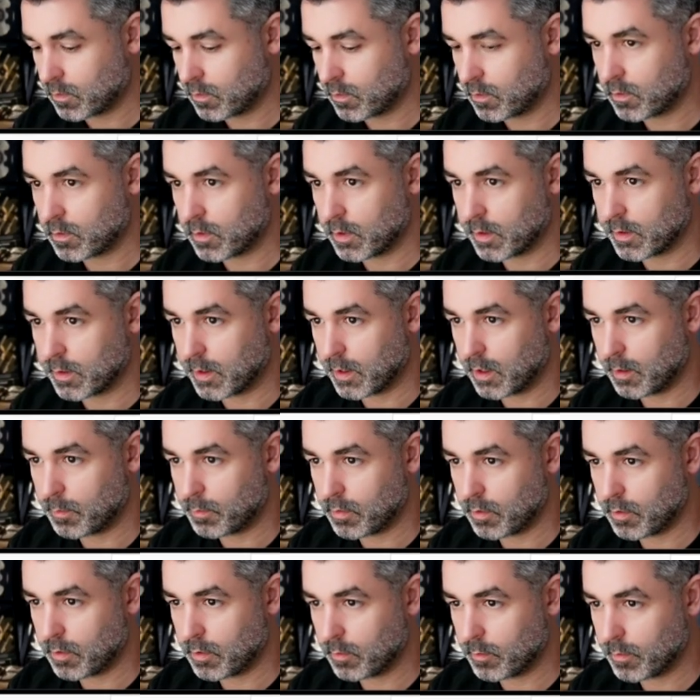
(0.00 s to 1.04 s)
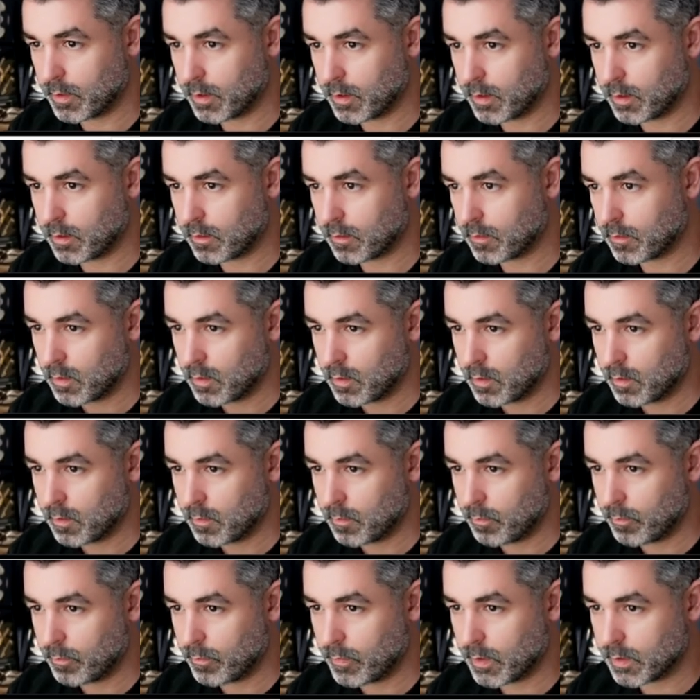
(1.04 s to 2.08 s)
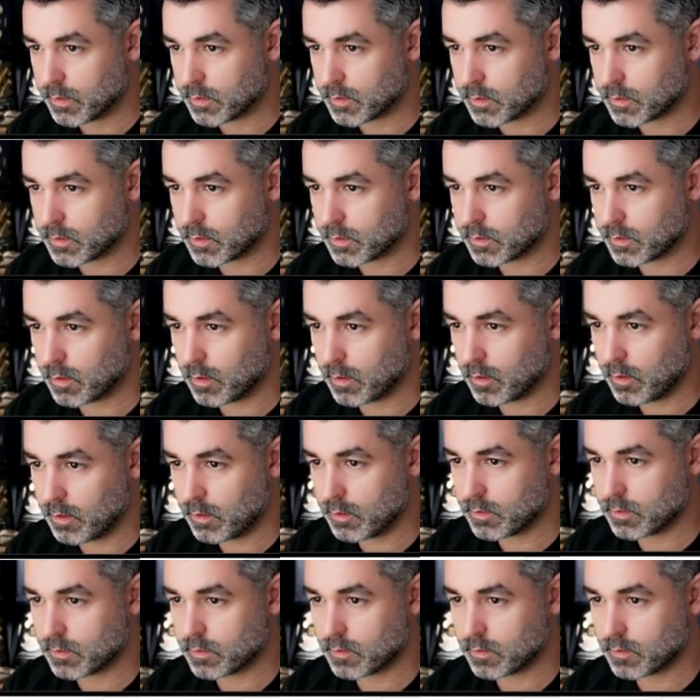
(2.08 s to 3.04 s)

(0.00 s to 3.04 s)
Clean that up a little bit. Business attorneys,